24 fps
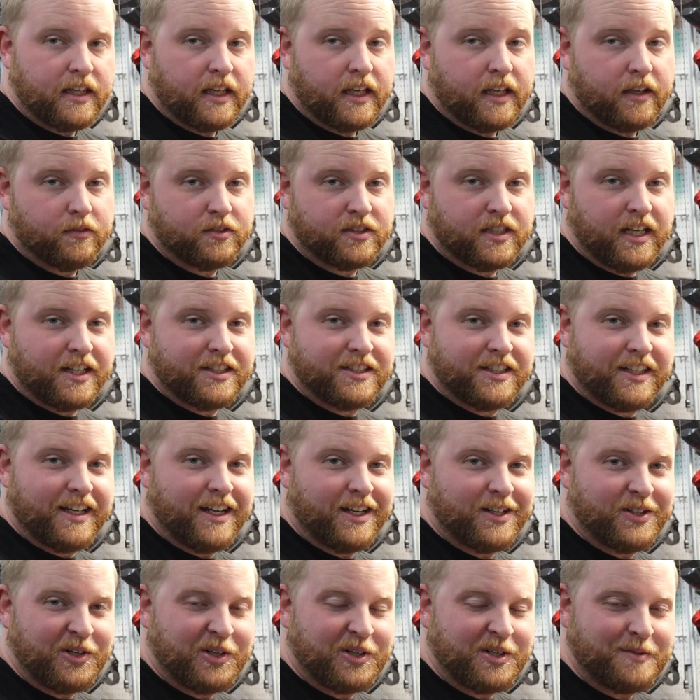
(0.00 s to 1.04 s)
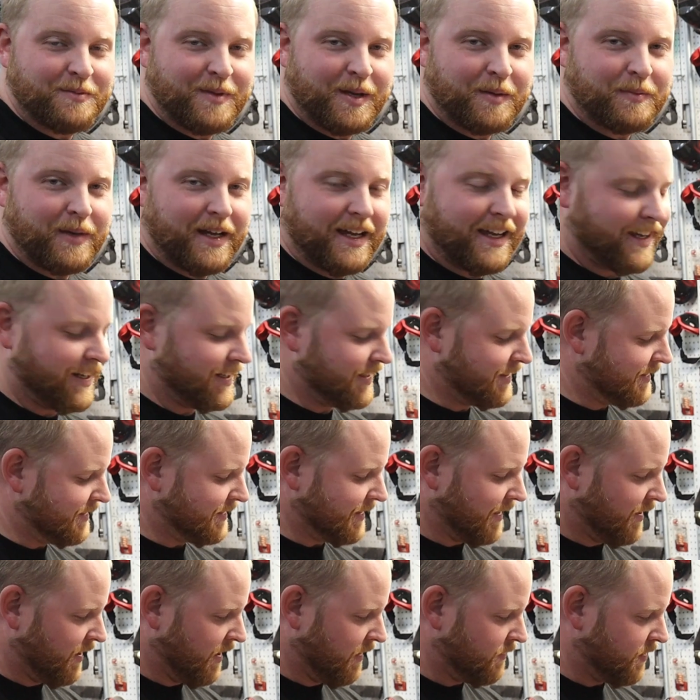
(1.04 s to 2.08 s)
thing. It was actually kind of hard to make by hand
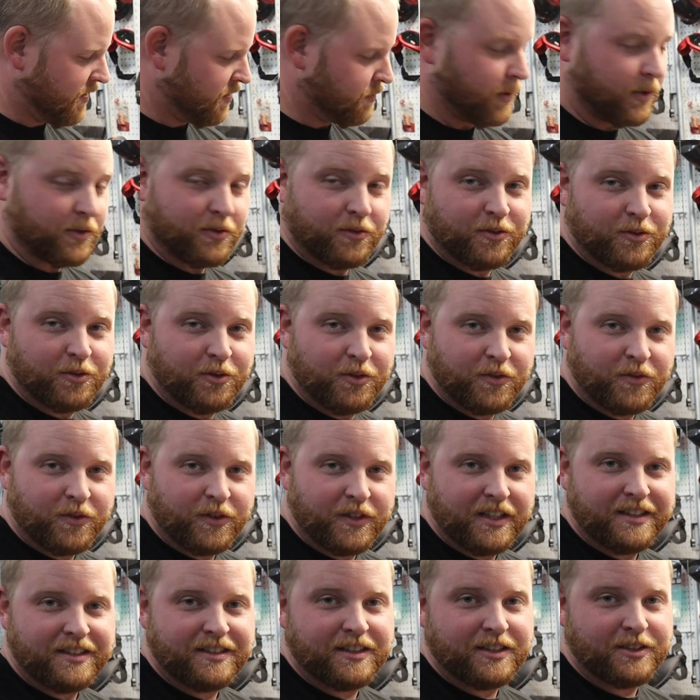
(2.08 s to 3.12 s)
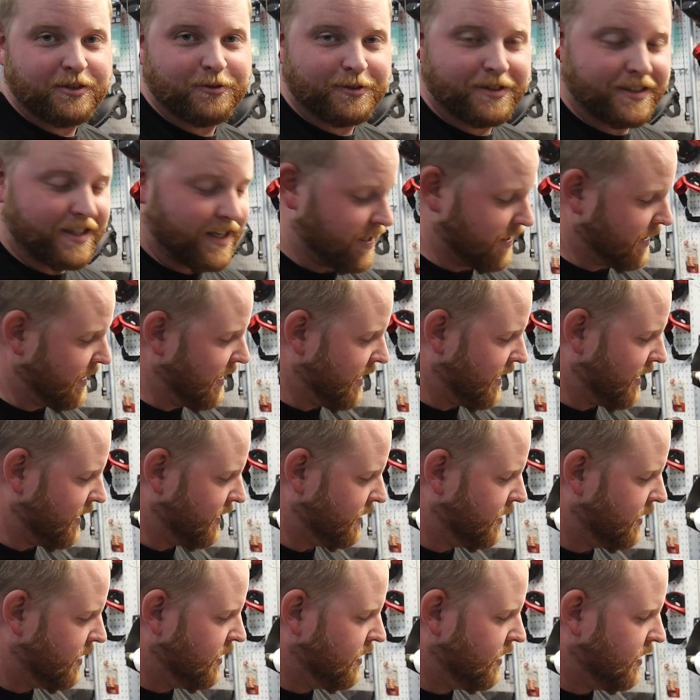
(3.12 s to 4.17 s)
because I don't have the special tools for this. This was not
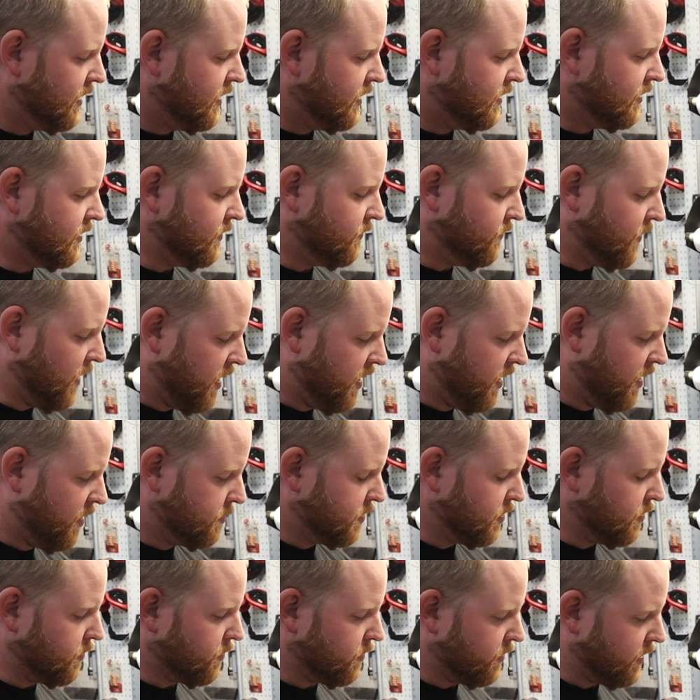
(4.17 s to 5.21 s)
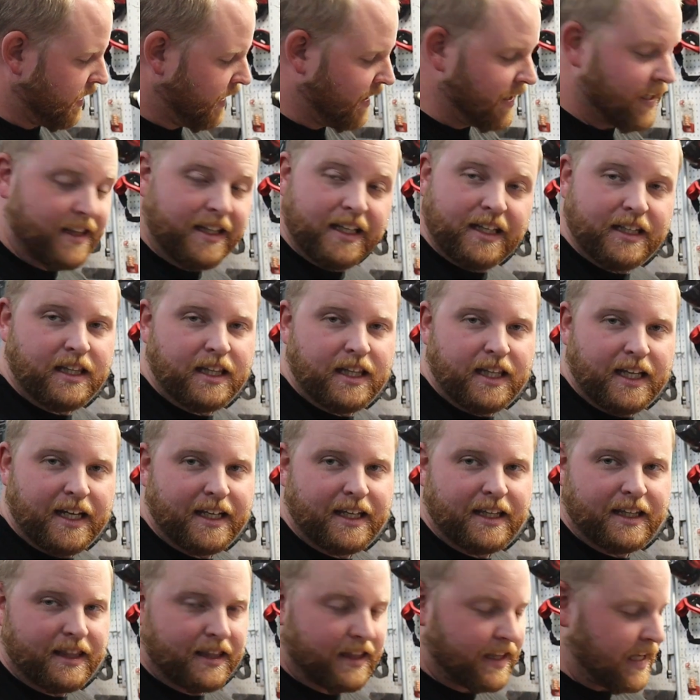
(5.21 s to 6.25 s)
CAD developed or anything
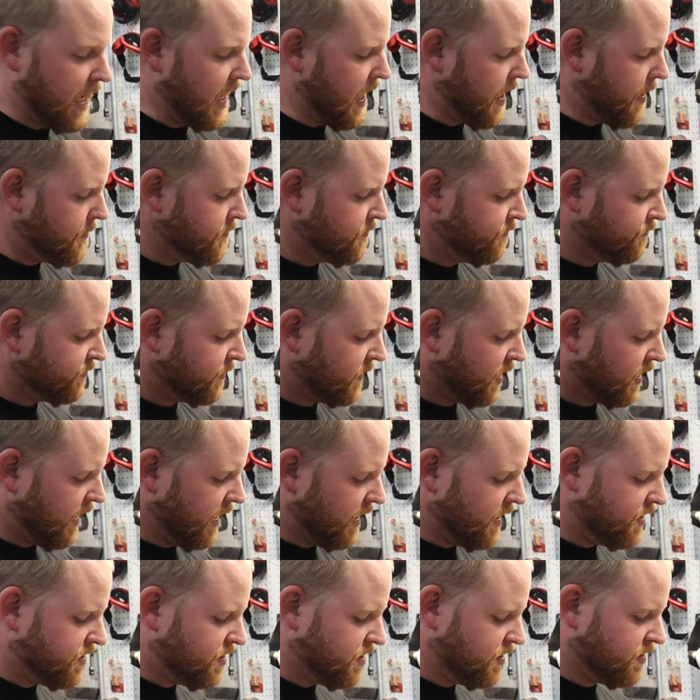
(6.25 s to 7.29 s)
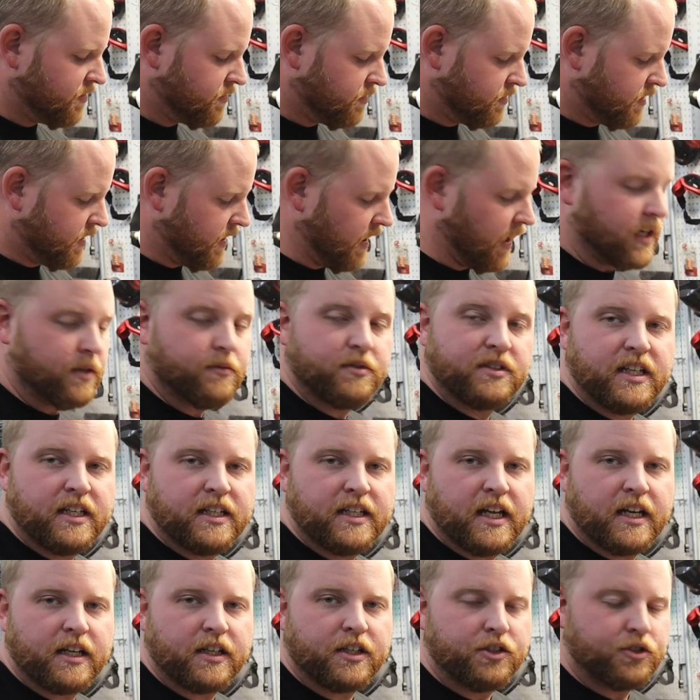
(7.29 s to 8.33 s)
like that. And it just kind of was
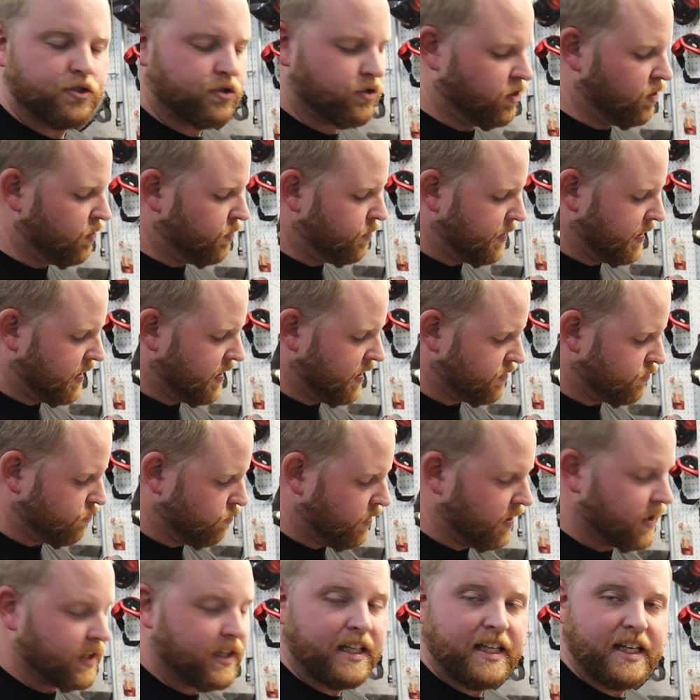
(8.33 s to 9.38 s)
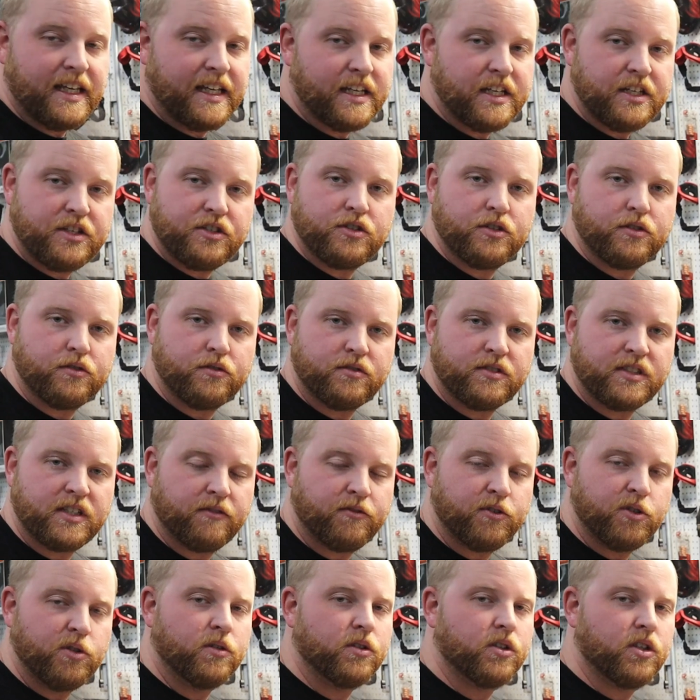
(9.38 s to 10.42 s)
getting out of control, because one of the issues,
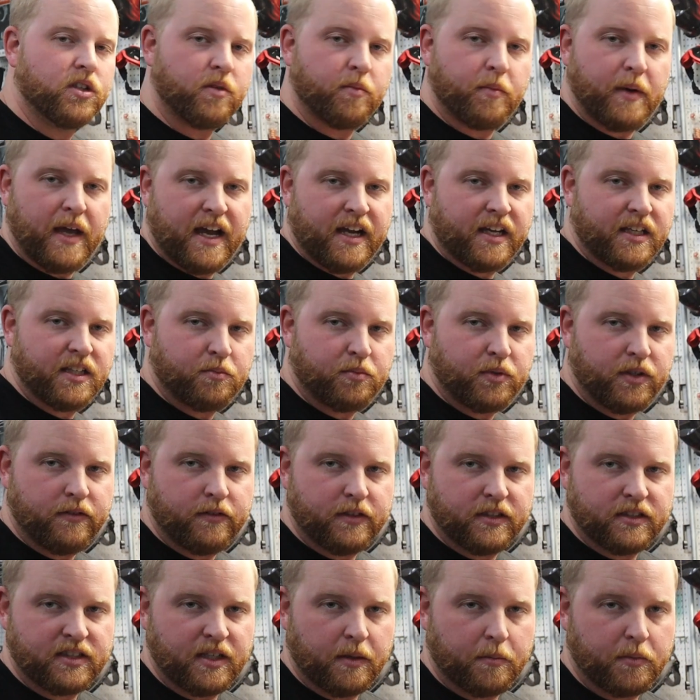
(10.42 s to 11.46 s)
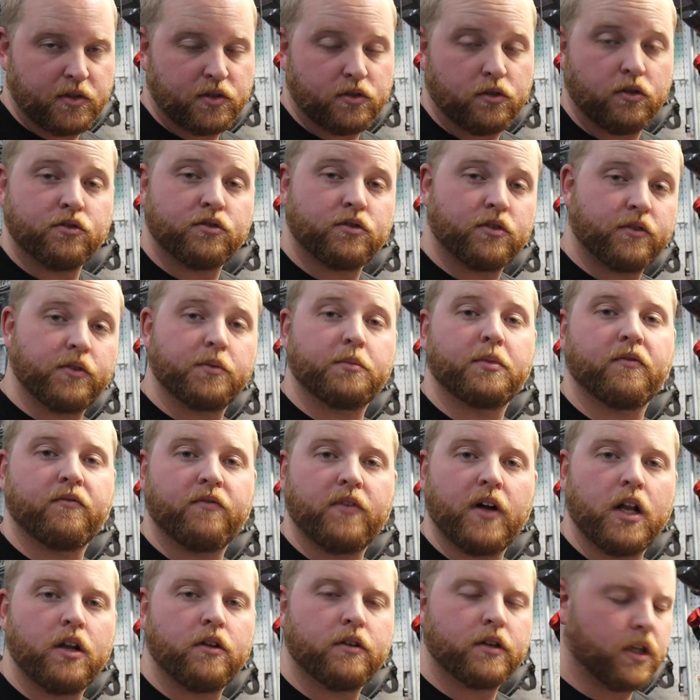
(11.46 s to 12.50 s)
if you look back at the previous episodes or if you've been
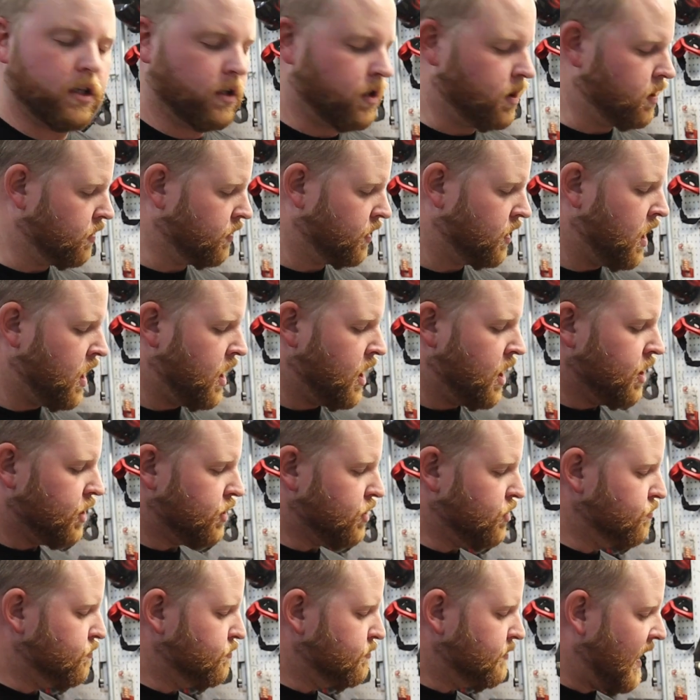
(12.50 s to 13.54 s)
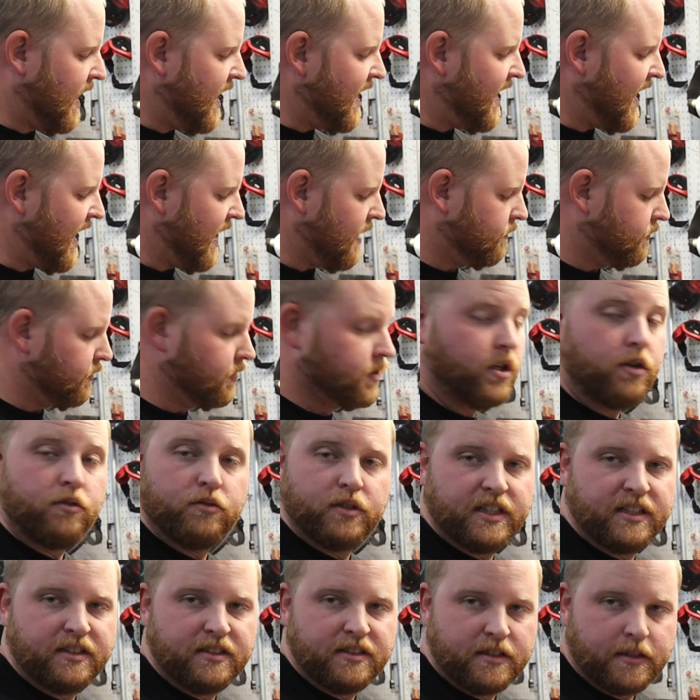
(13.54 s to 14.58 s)
following along, you may have
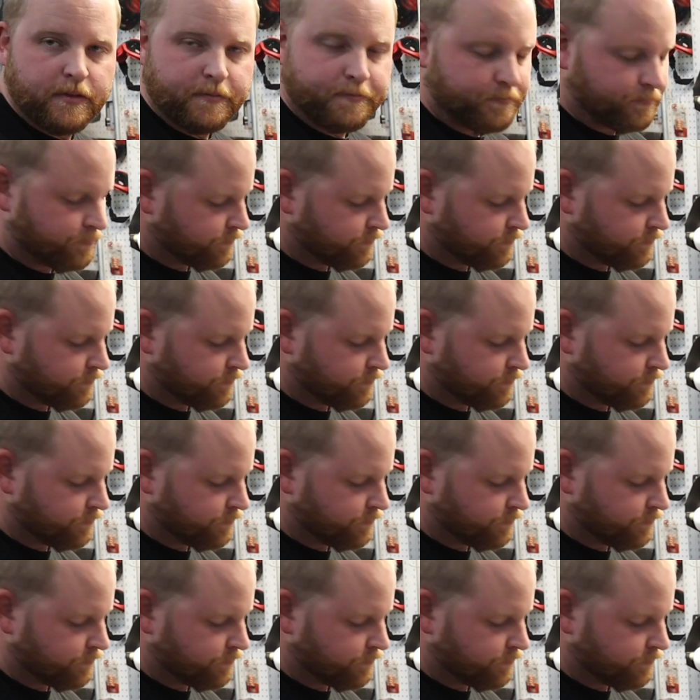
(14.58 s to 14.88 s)
noticed